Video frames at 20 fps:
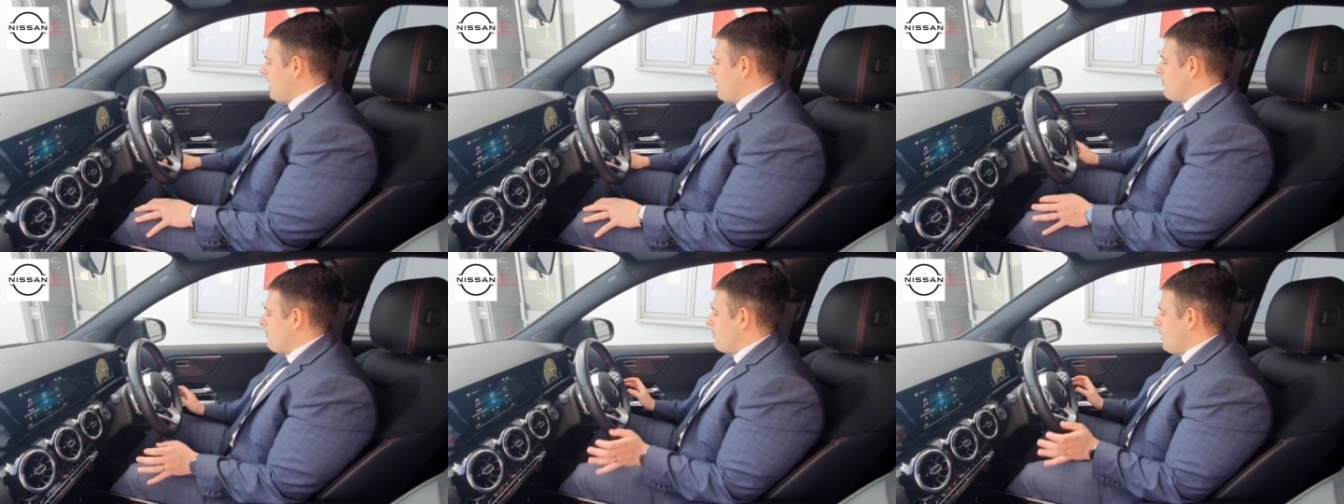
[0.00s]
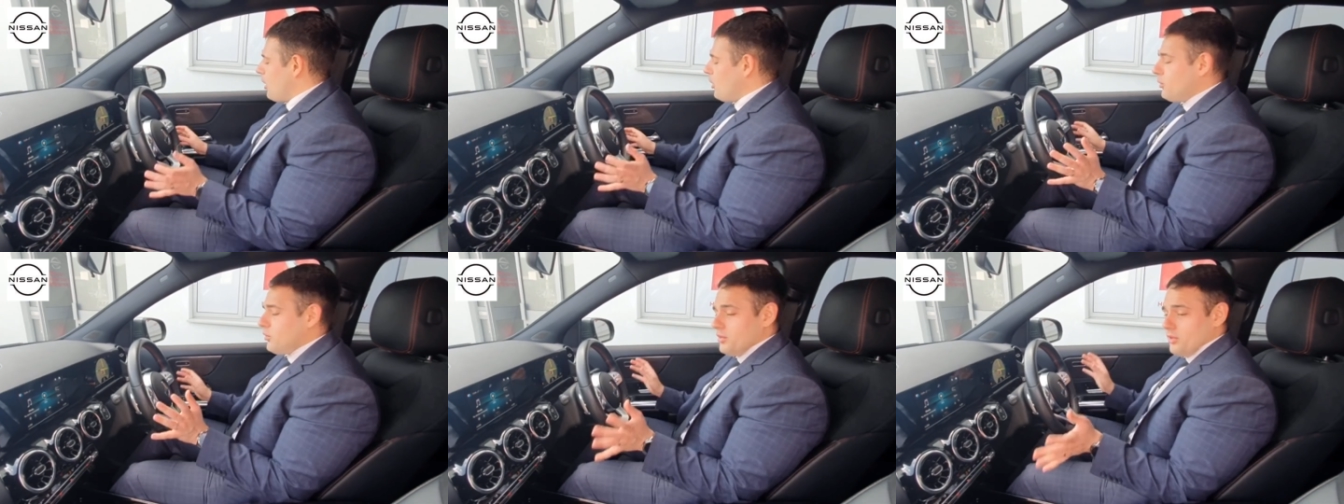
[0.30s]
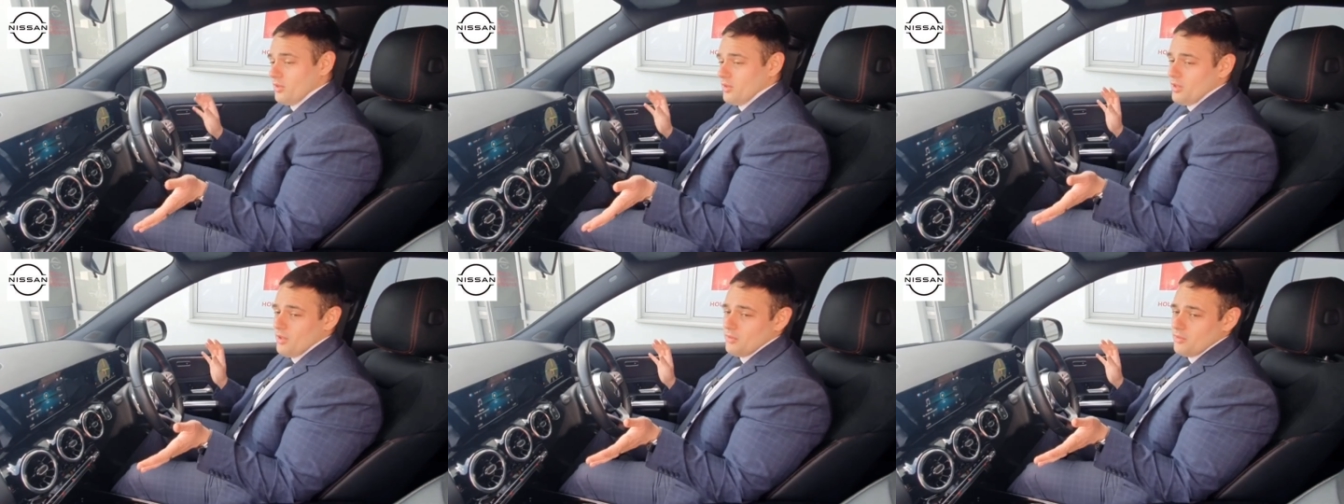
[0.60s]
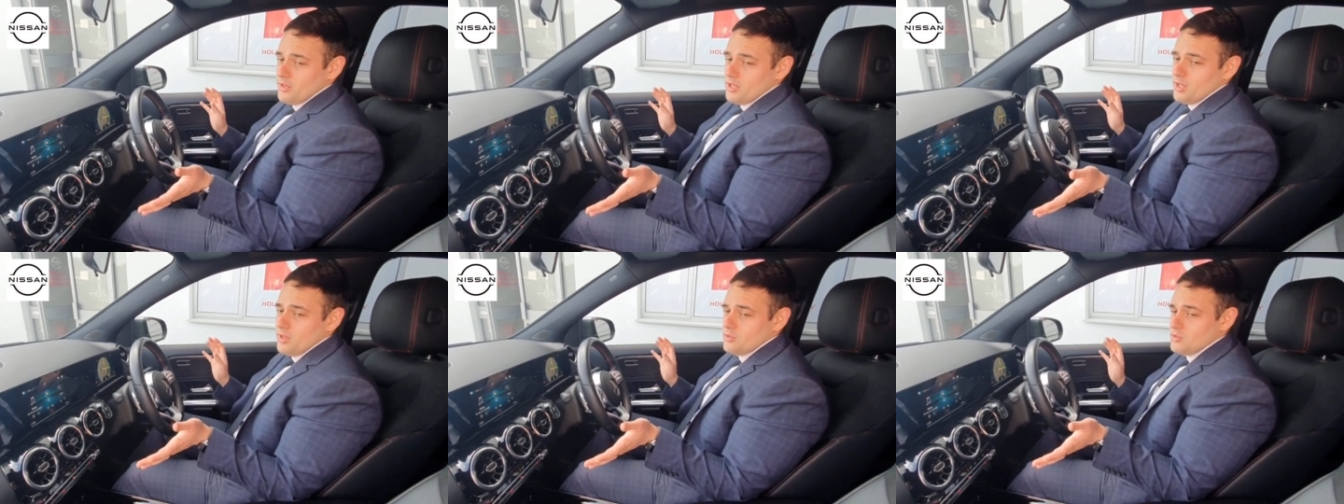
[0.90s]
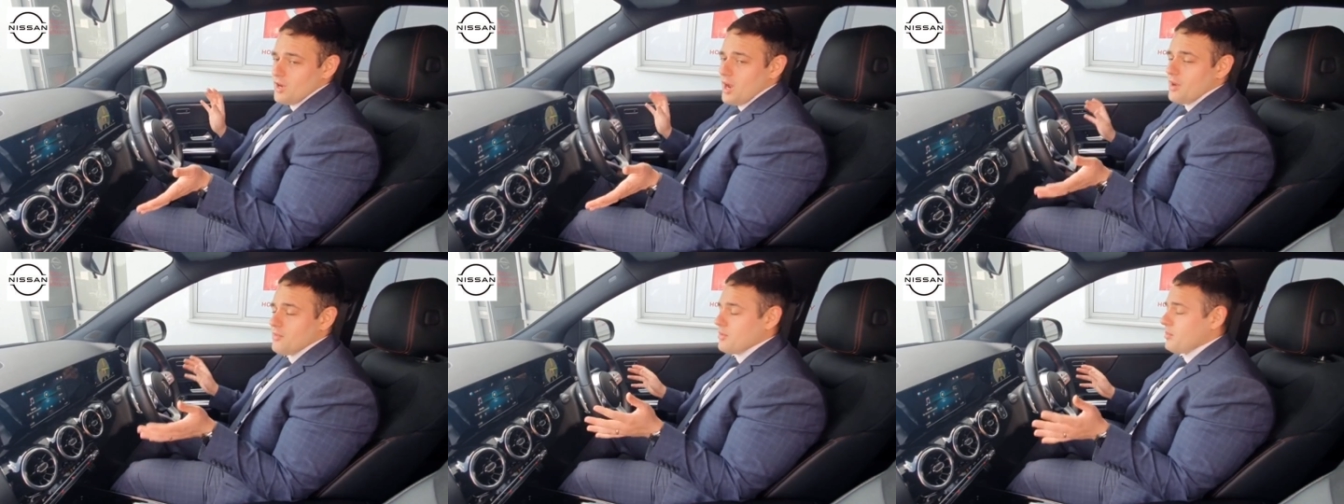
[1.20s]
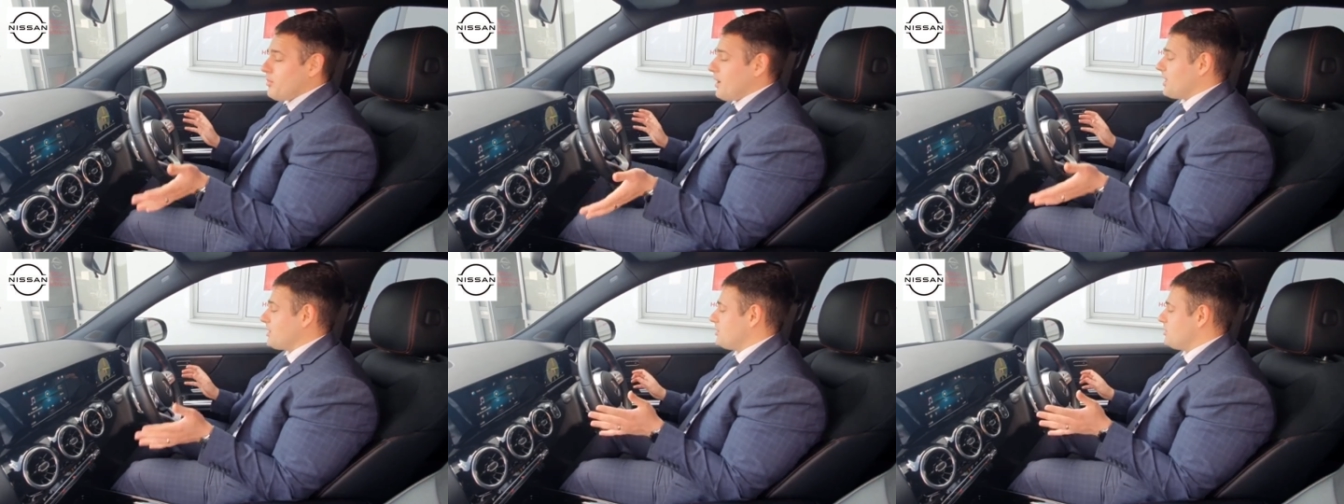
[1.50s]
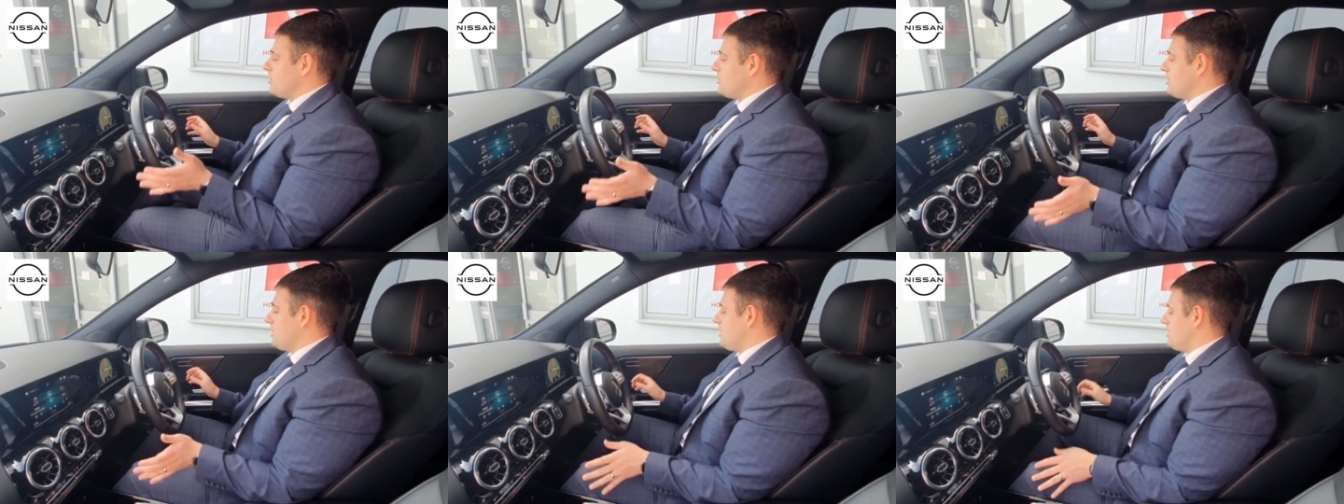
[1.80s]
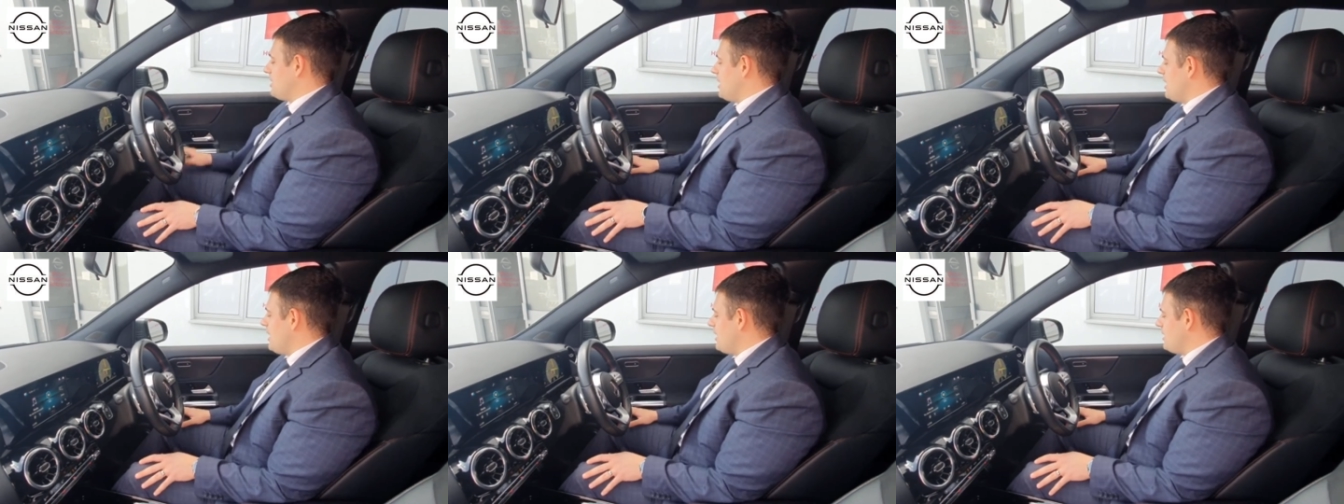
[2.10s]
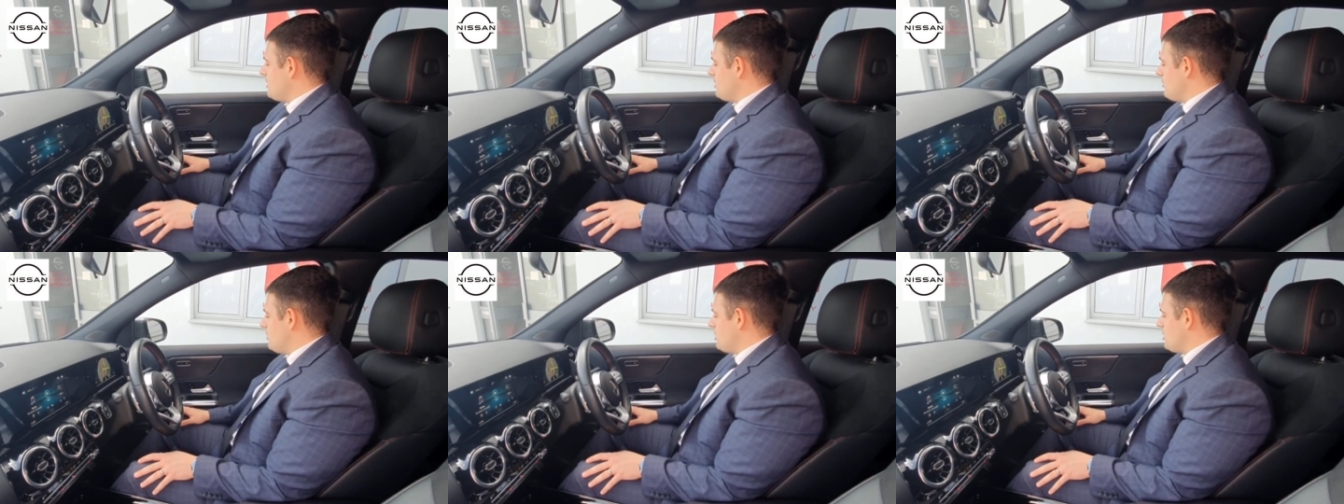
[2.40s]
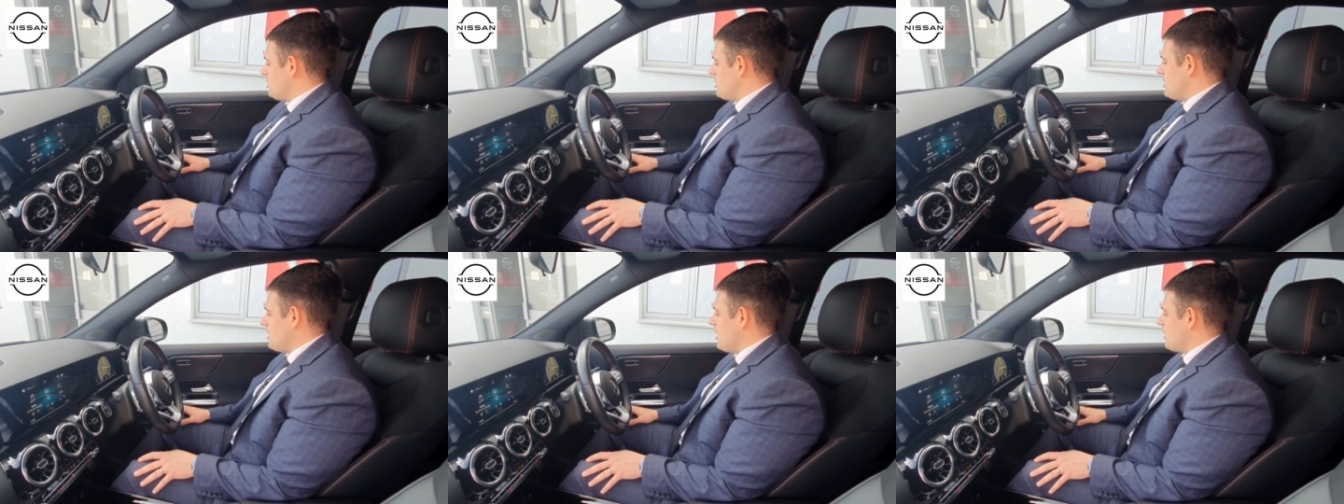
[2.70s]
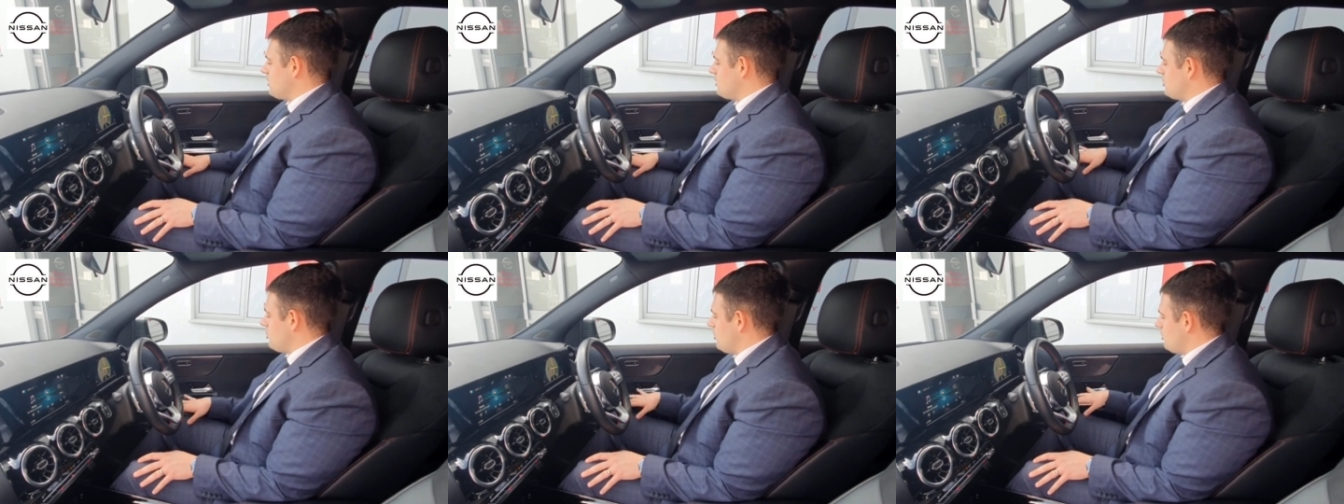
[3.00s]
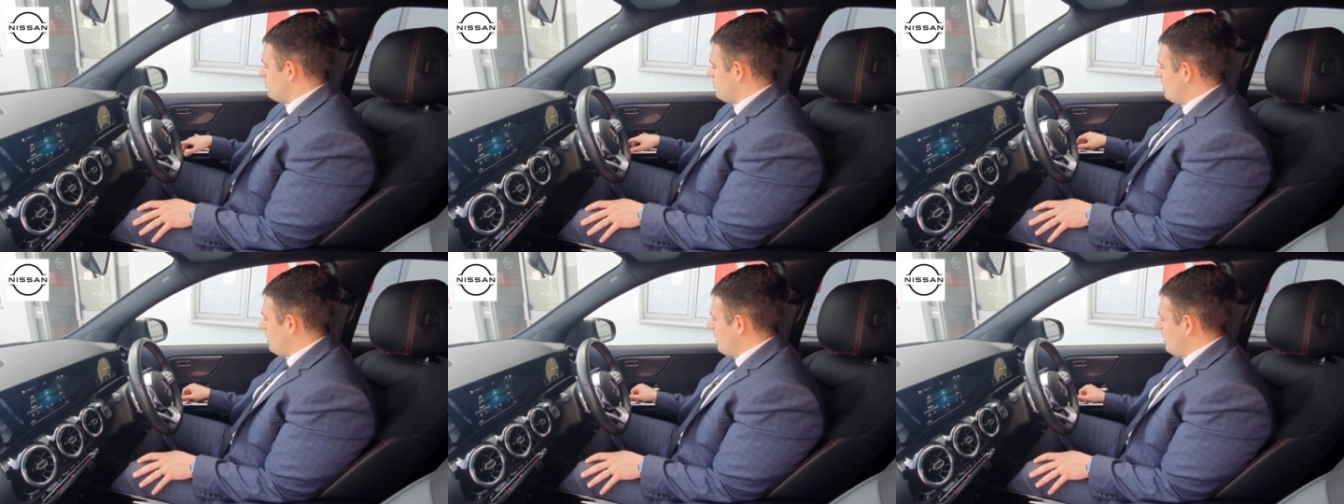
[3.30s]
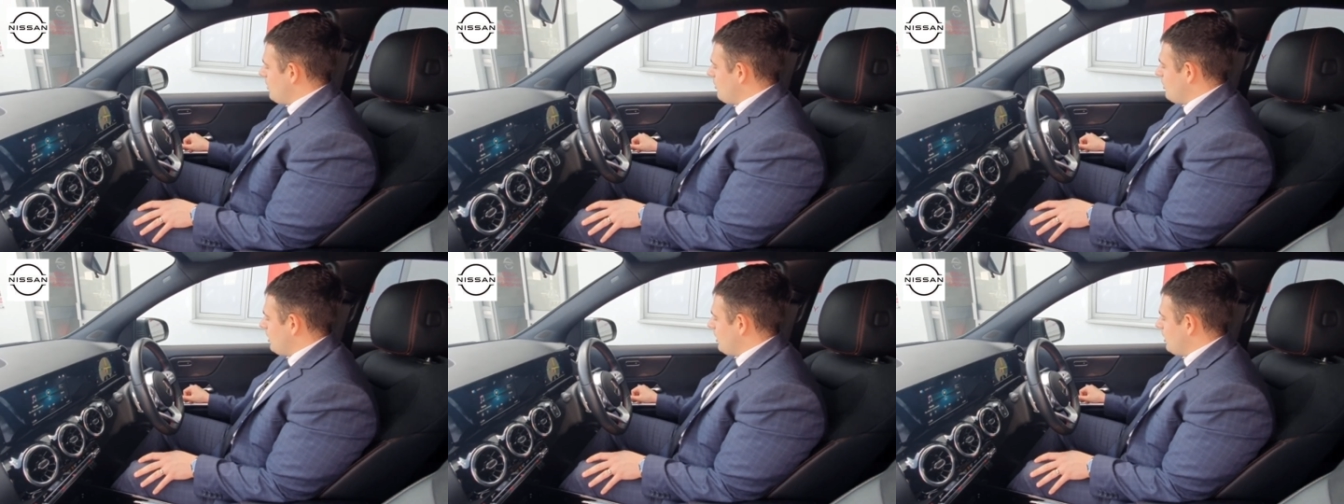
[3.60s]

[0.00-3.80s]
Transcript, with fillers: And both of the driver and passenger seats are heated, which is a nice touch.